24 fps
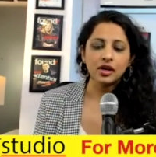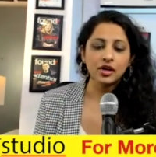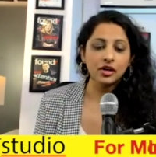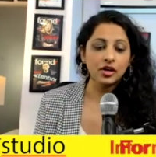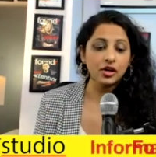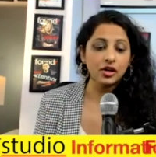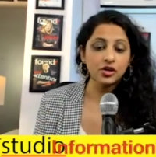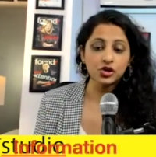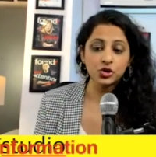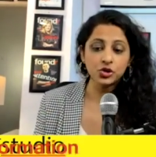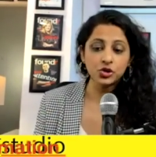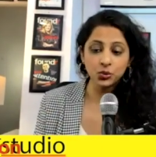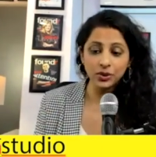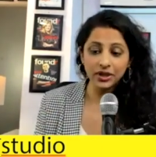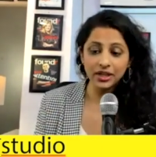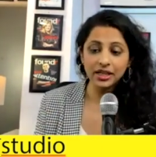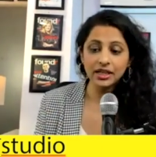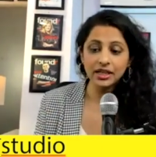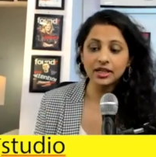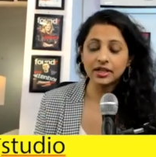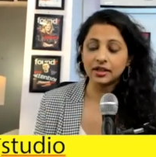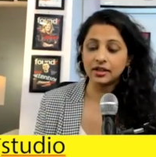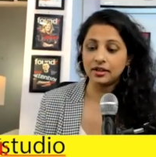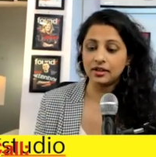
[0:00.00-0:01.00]

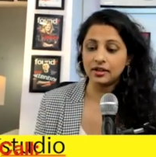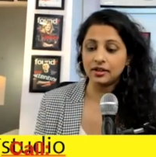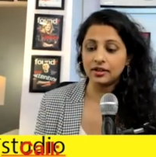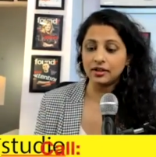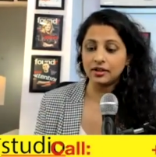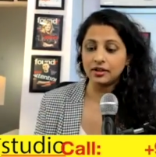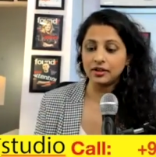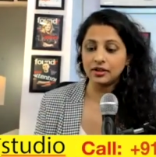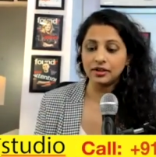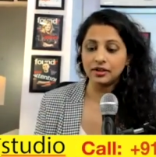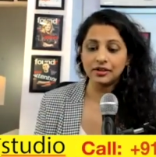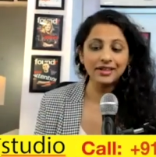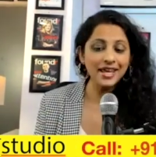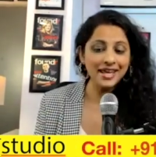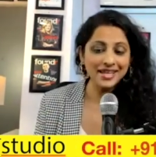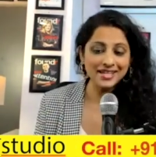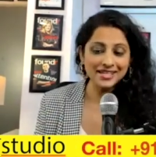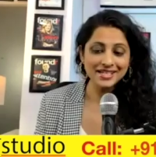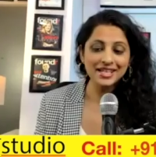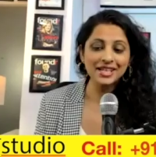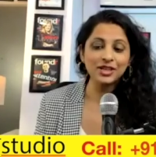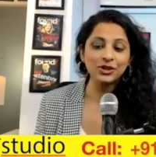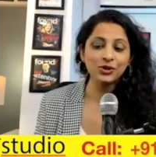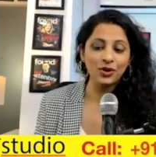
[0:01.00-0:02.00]
uniqueness
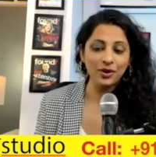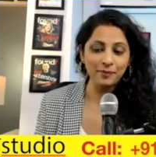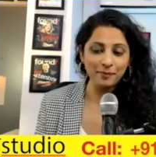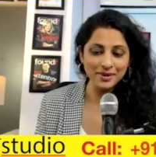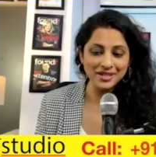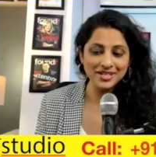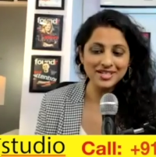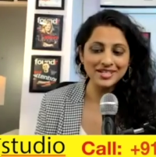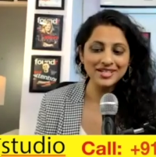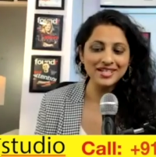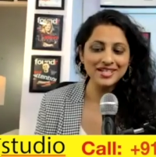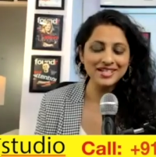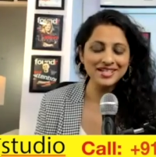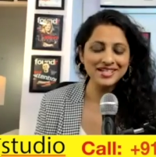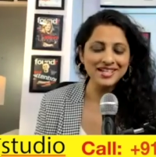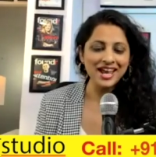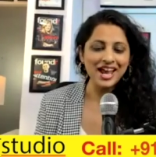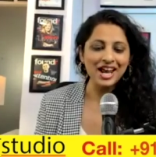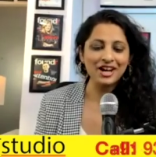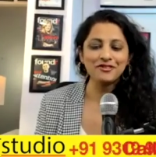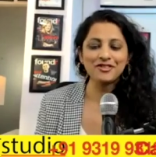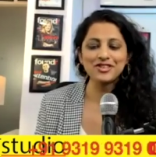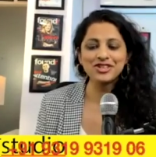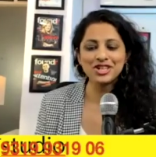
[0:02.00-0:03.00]
in their business
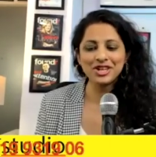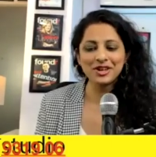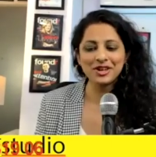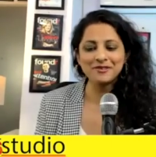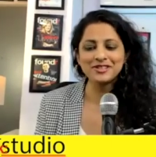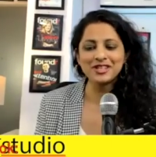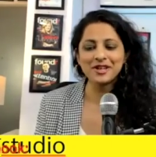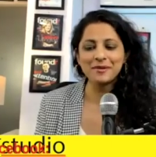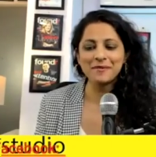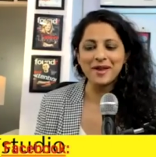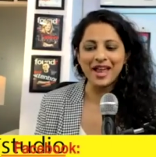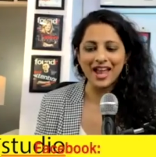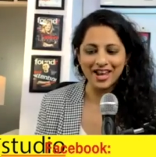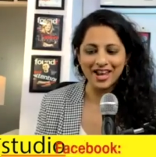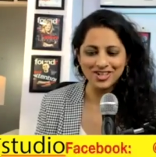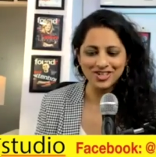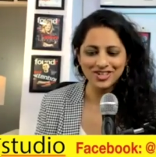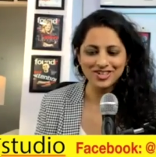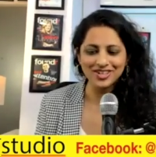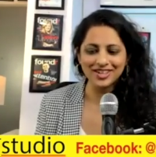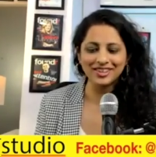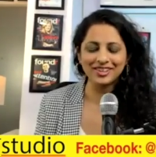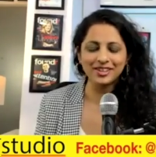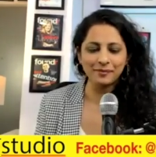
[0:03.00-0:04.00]
and which gives them edge
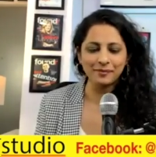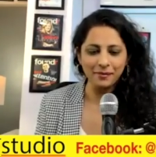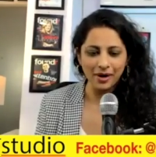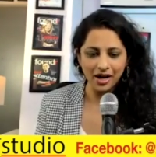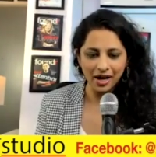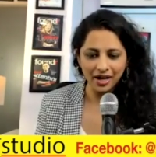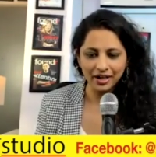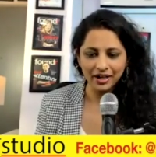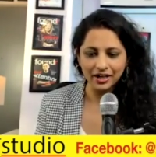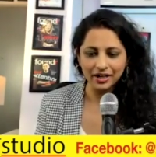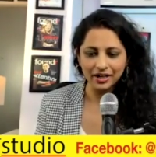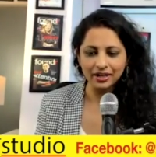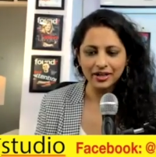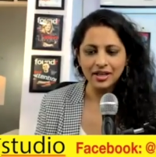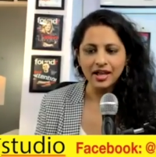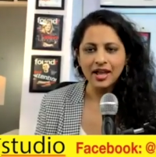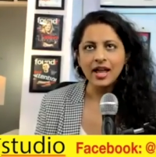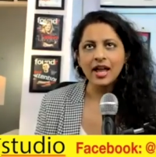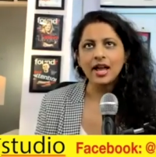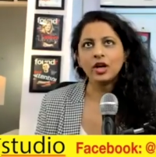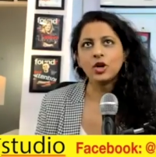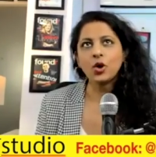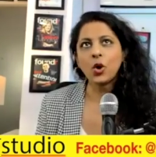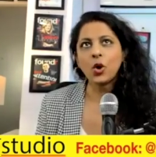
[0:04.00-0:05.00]
in the market.
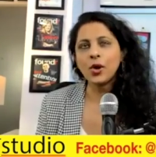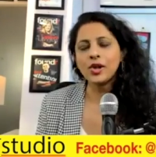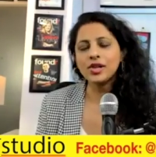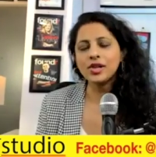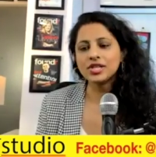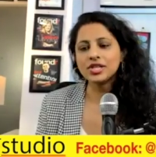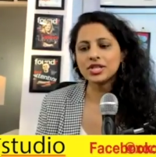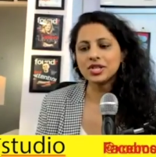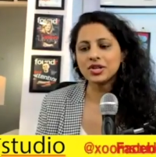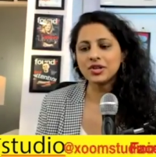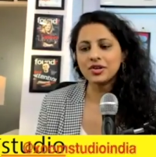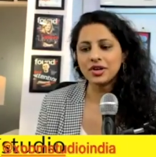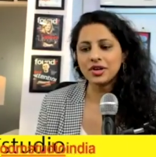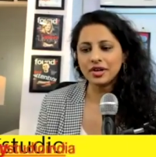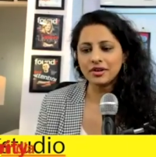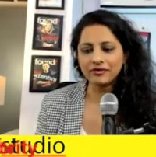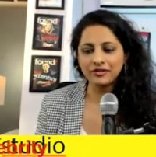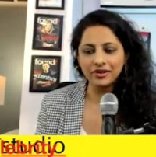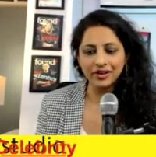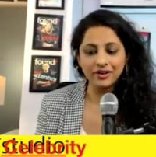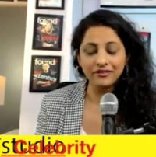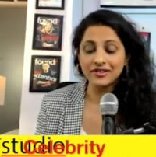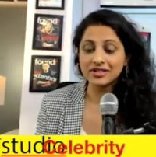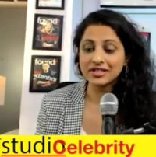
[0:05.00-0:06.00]
And also, if
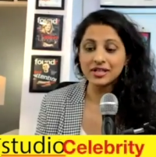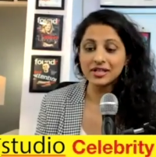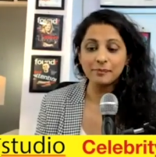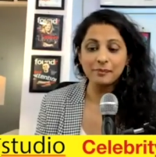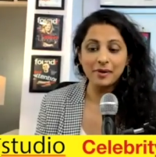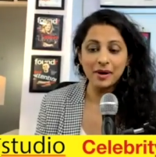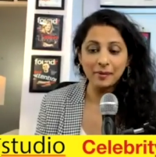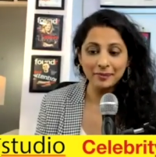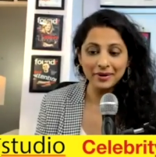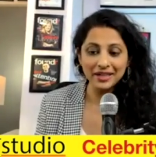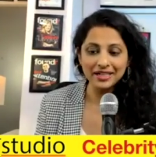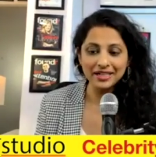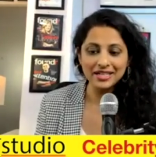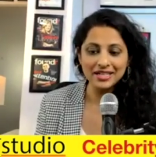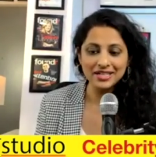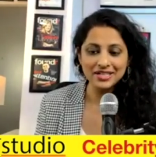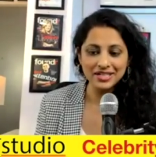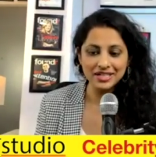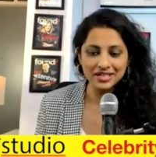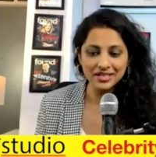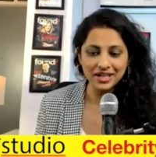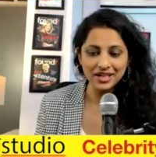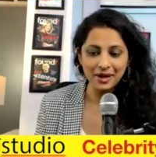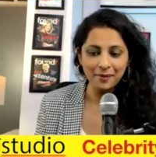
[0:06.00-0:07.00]
it's a public
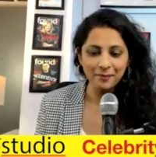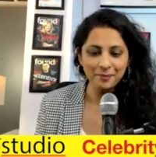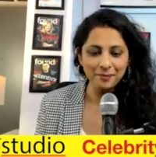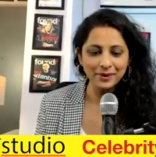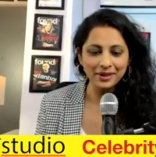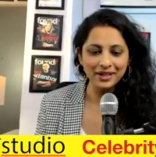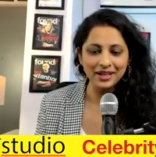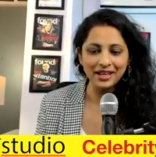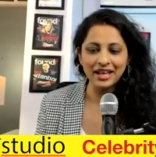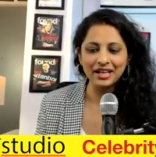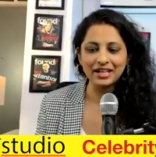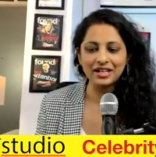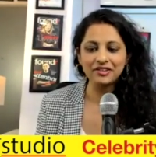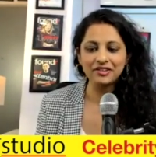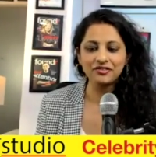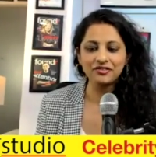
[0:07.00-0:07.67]
listed company and if